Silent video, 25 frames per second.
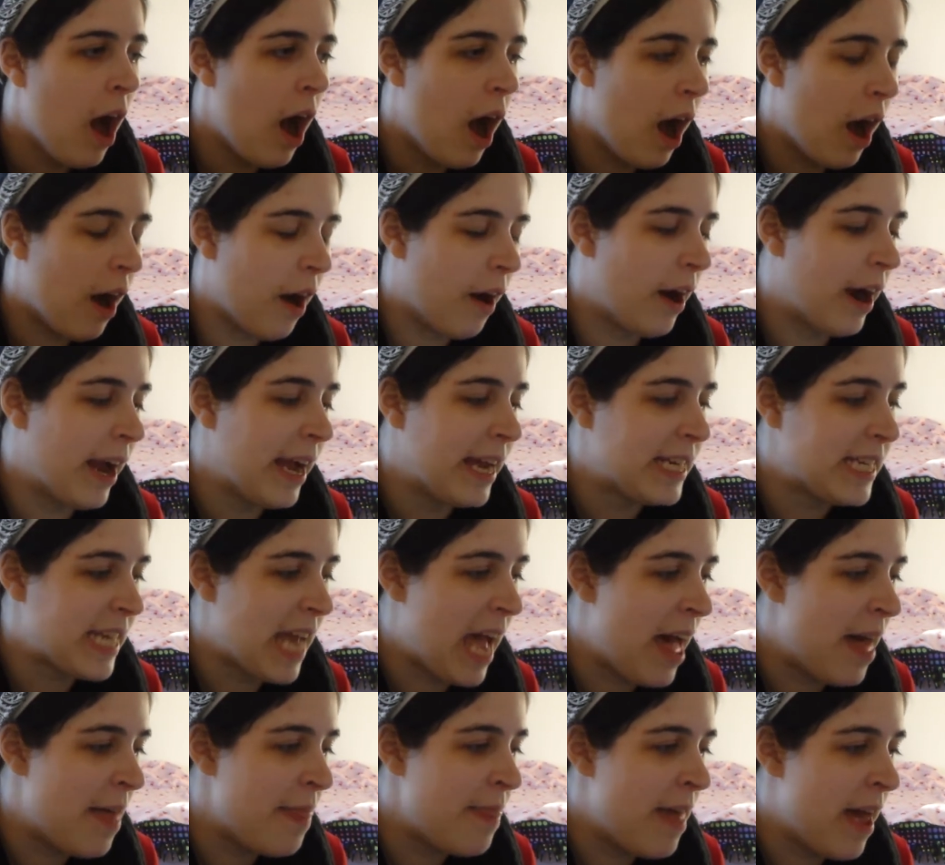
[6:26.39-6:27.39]
Alright,
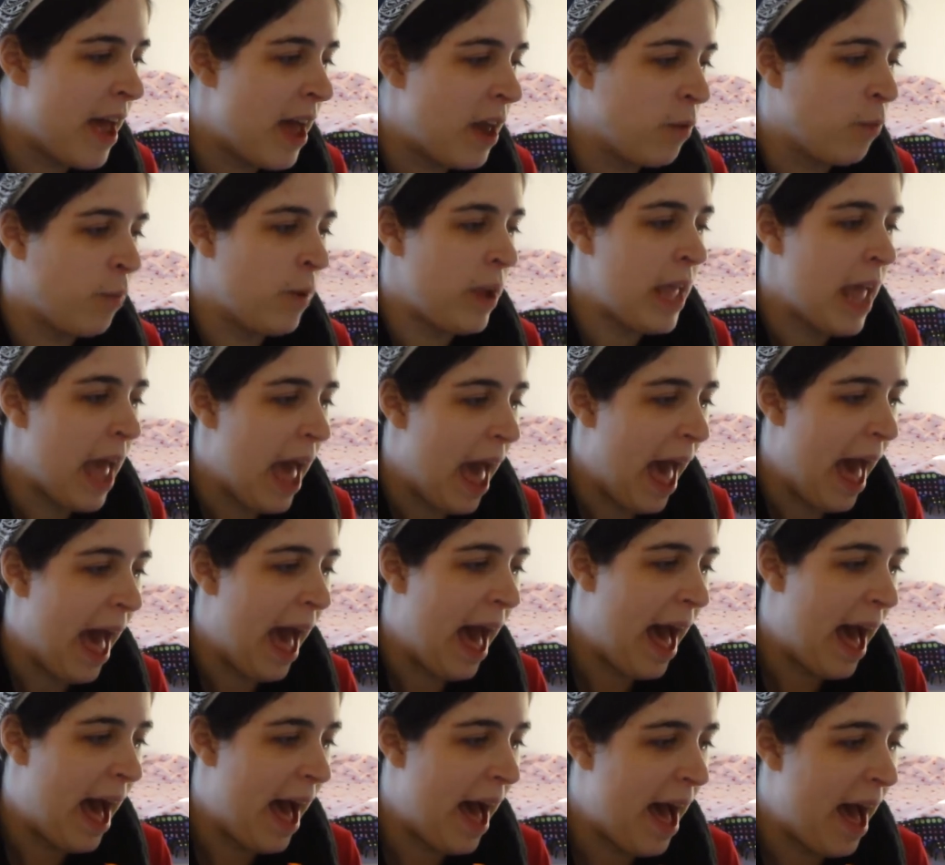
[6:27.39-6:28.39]
and then we
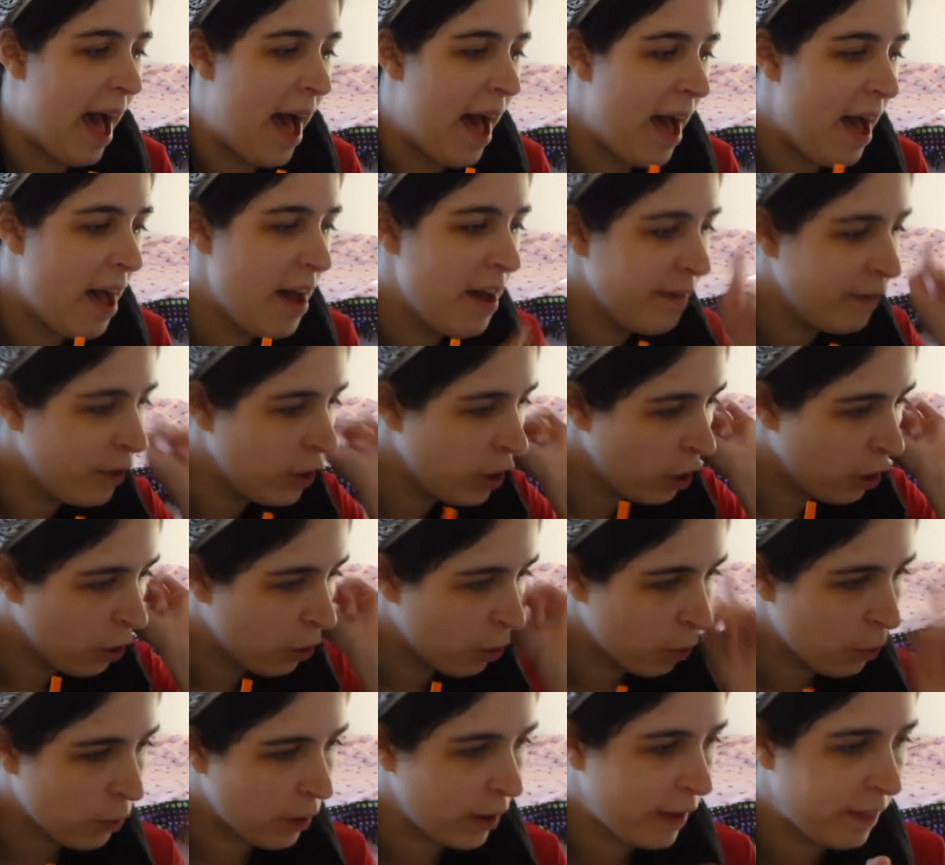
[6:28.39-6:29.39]
have
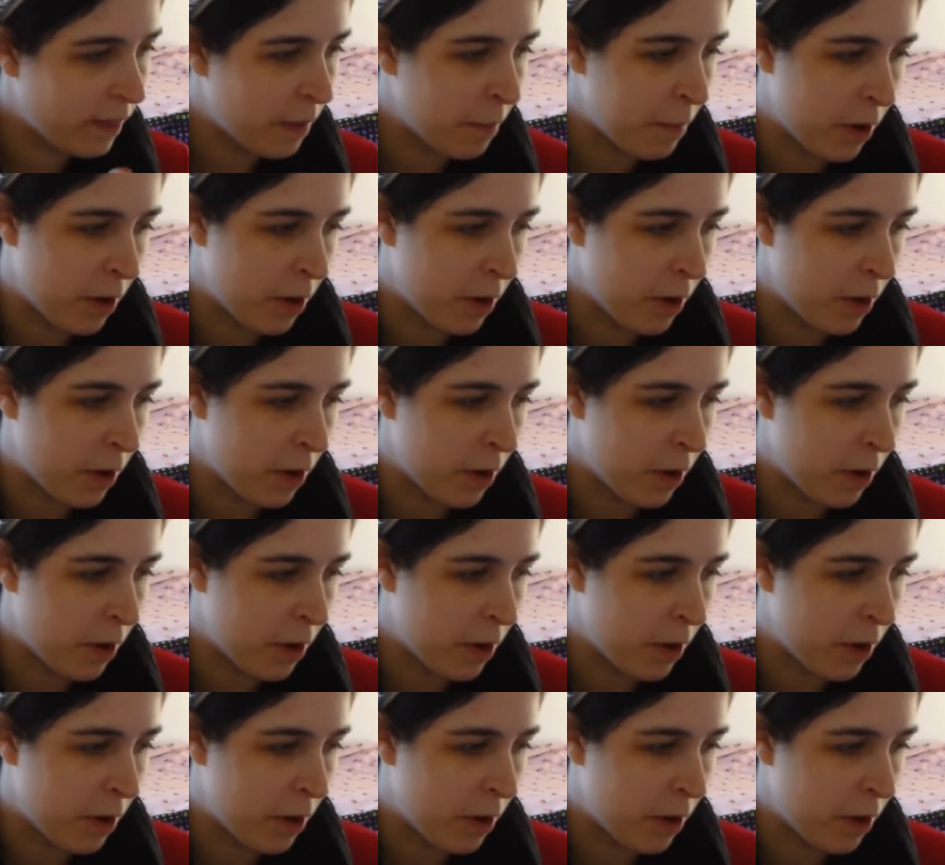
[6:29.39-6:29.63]
Read the